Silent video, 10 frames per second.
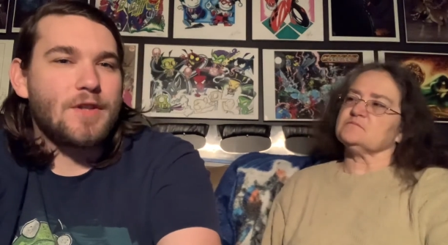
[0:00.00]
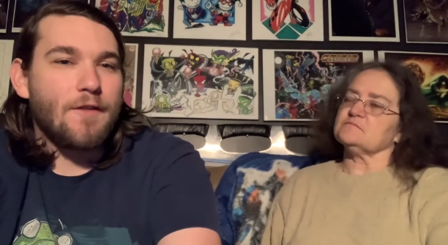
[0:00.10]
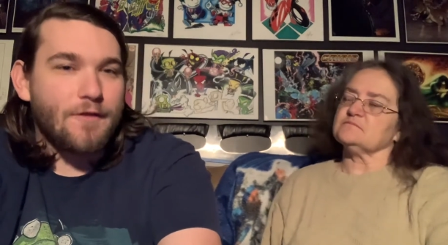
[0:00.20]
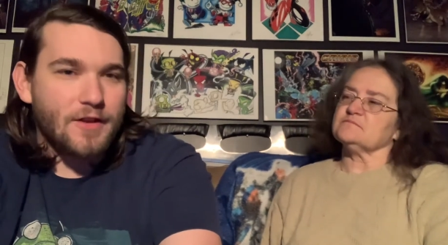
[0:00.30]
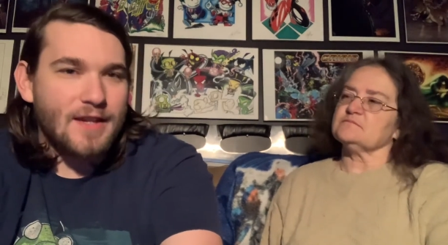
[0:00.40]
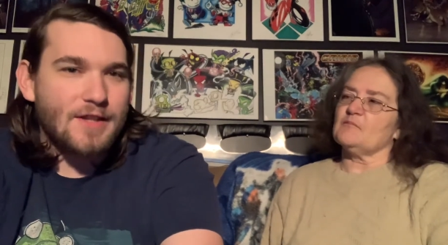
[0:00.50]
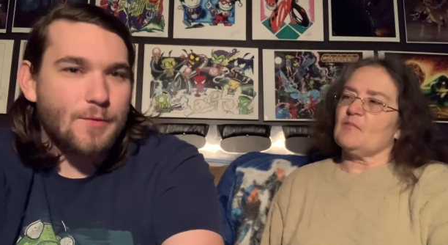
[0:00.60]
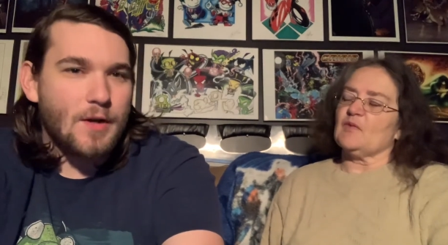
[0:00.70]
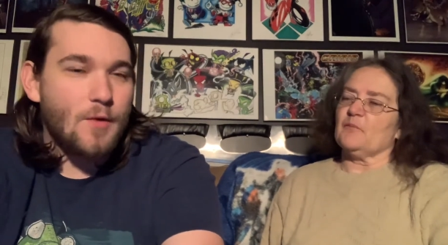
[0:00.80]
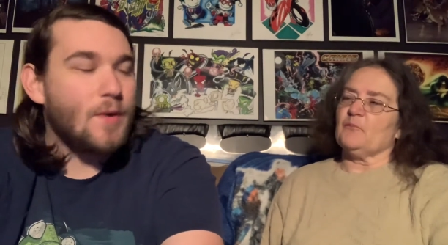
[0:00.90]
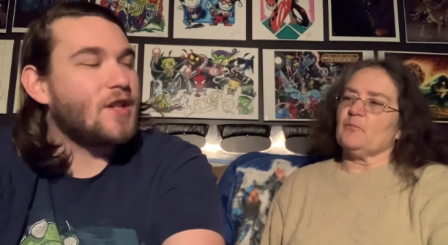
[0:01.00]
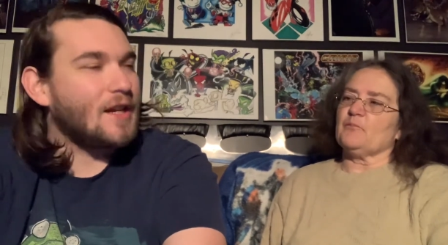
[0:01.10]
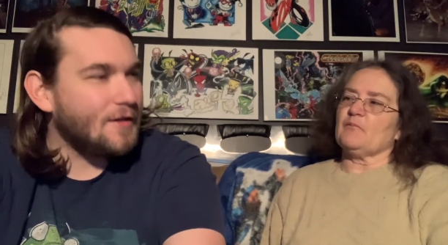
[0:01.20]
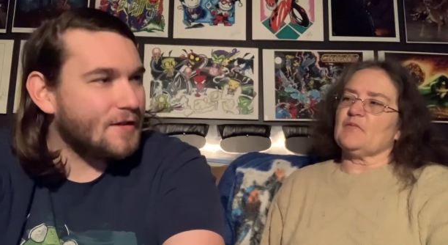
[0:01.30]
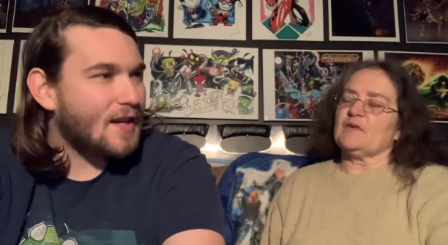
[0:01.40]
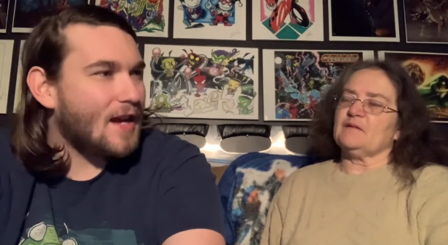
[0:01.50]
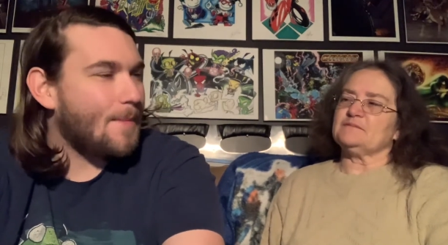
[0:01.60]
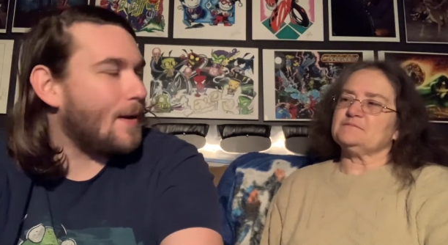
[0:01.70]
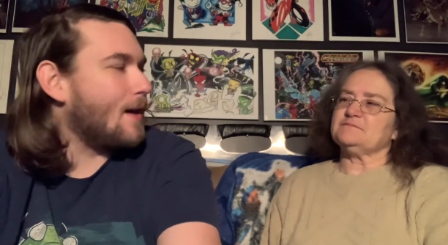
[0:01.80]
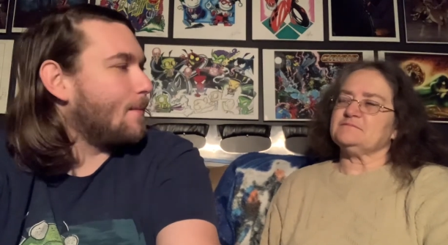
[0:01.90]
Speaker 1: for this one which i looked it
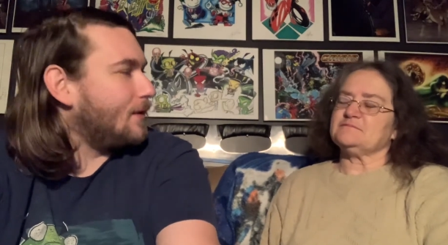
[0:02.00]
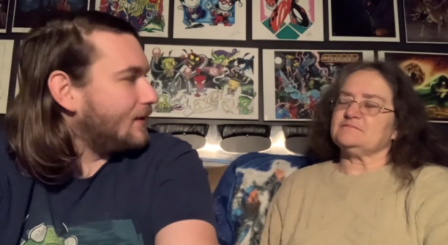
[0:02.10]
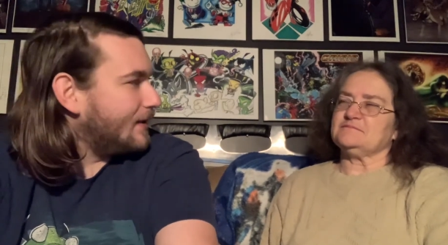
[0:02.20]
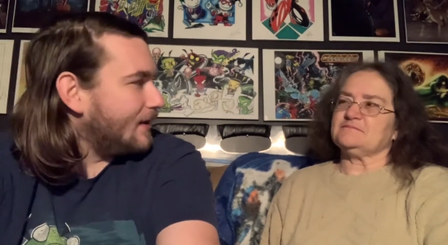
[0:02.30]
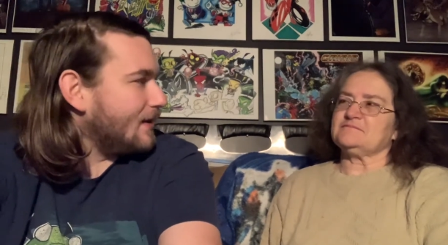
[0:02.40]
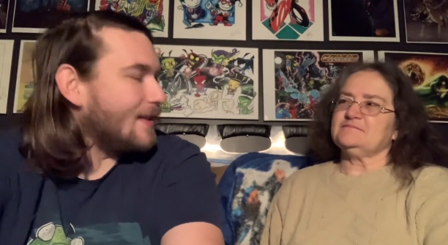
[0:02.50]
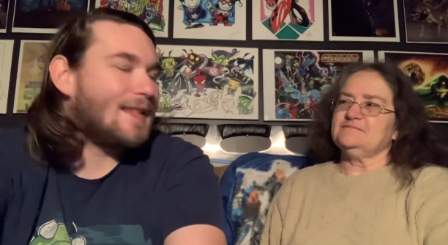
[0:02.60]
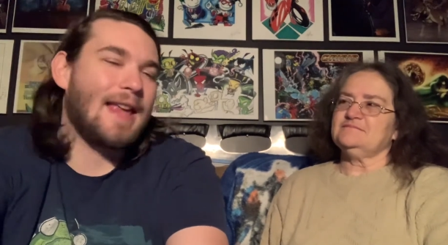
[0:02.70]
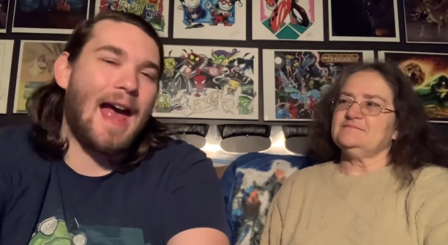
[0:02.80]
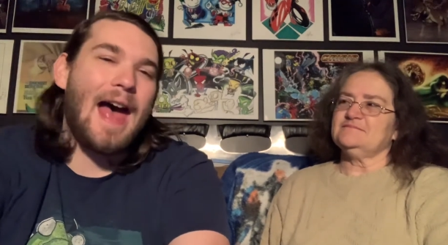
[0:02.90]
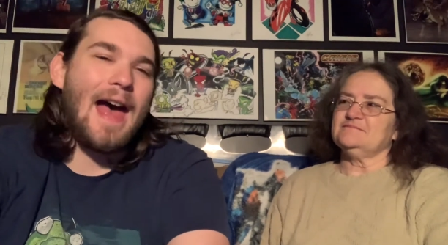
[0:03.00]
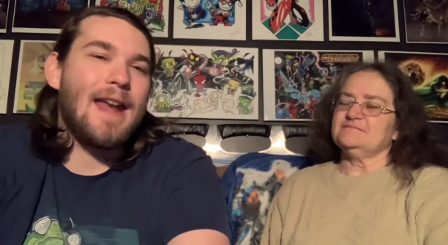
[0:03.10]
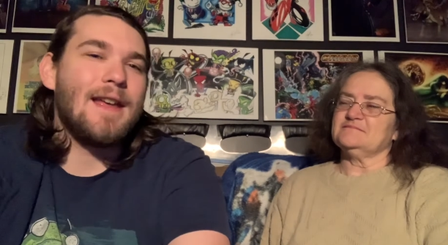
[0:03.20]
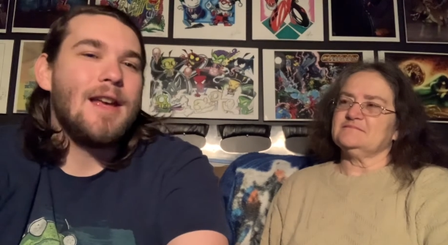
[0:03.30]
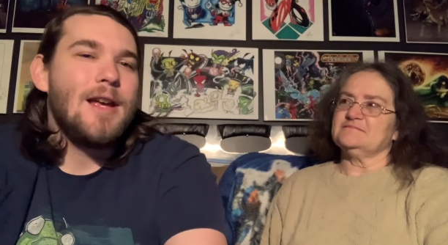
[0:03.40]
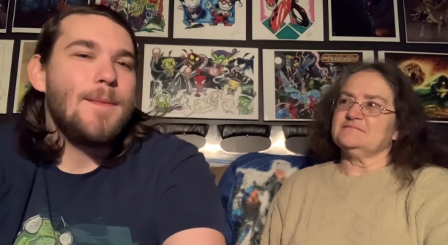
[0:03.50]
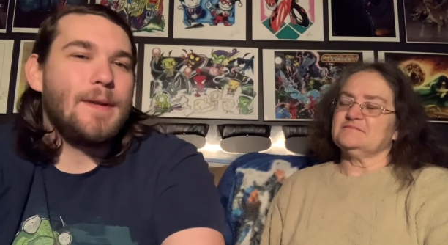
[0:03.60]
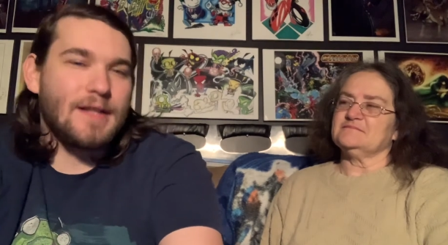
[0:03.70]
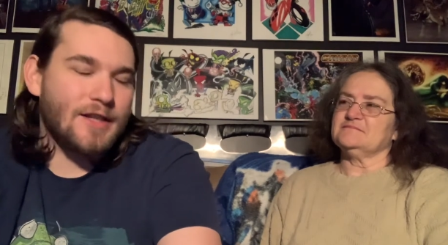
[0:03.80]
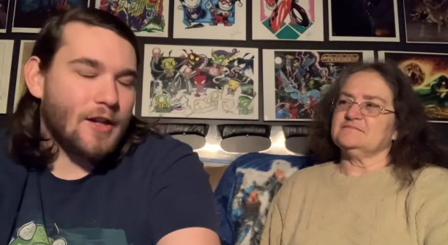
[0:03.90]
up and i'm a little sad
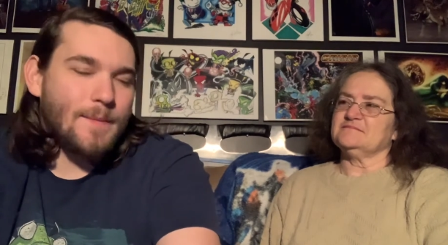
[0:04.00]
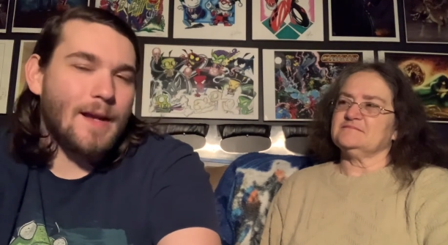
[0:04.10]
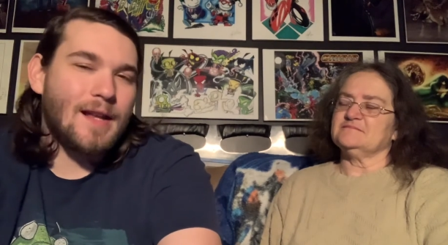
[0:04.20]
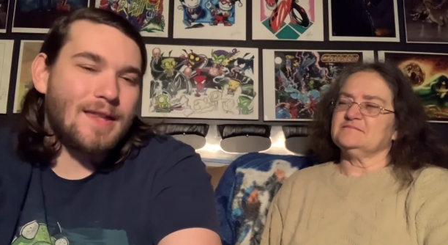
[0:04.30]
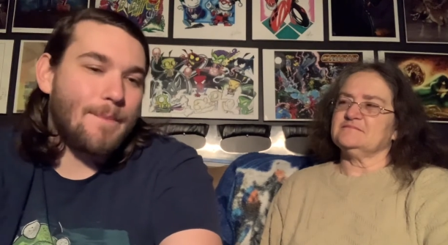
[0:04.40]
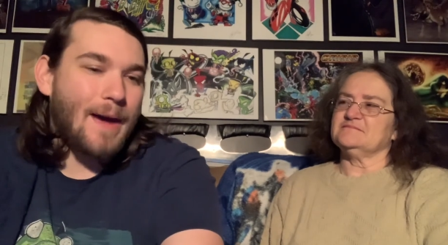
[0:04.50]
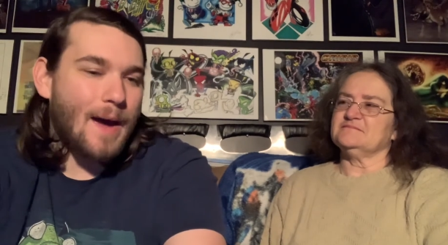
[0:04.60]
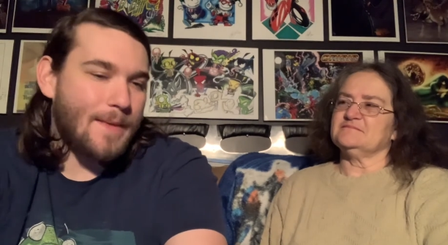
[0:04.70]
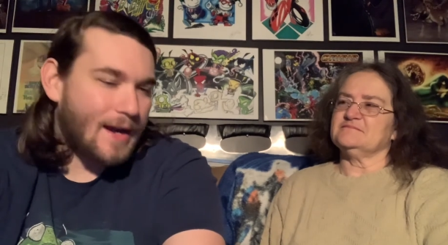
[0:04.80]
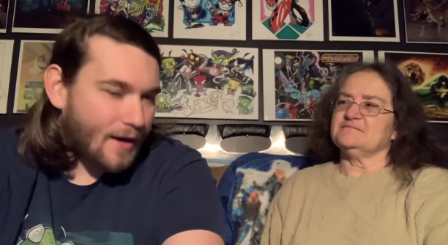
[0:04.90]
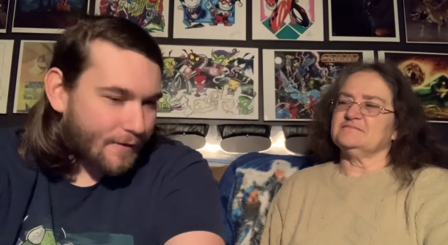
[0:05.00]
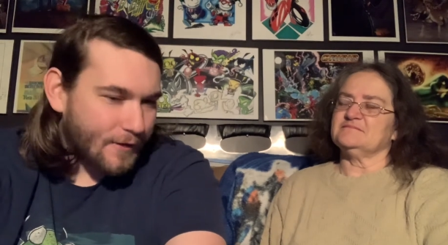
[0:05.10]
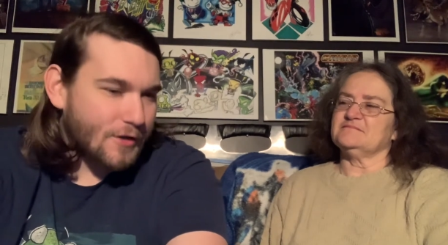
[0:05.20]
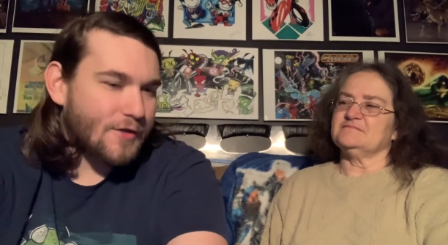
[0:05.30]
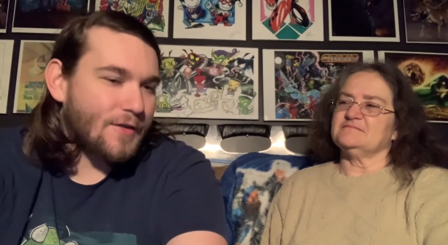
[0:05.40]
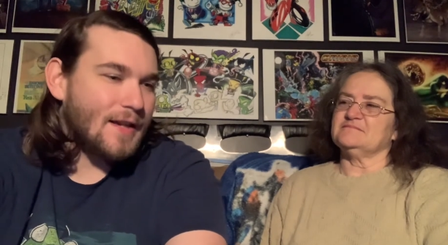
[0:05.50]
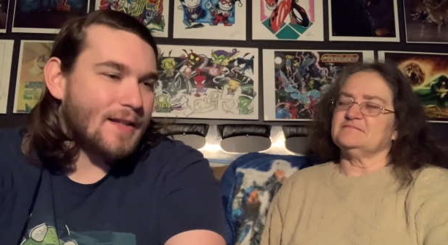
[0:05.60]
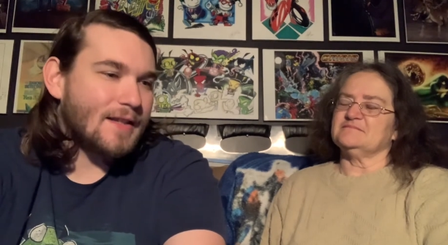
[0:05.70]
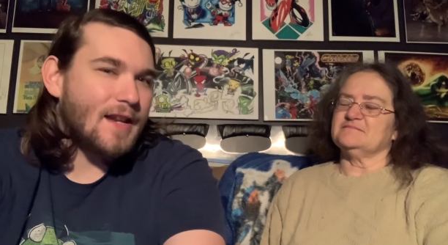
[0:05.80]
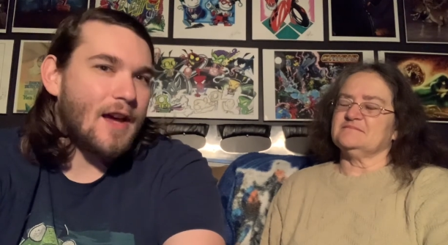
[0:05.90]
because it's all about like the batman anniversary
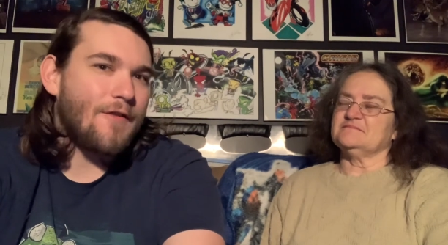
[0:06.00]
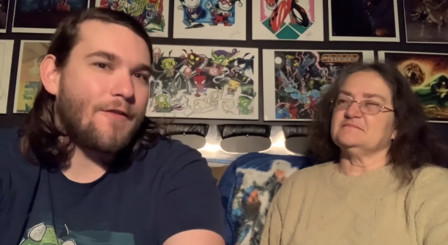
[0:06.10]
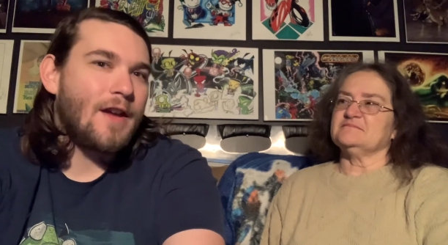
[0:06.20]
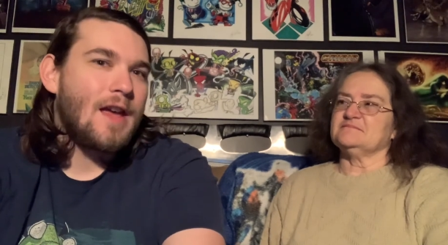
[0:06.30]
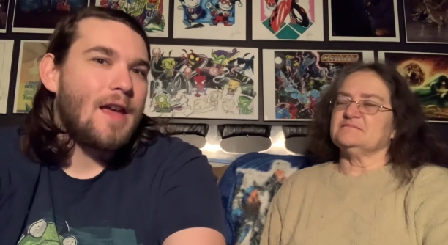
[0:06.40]
and stuff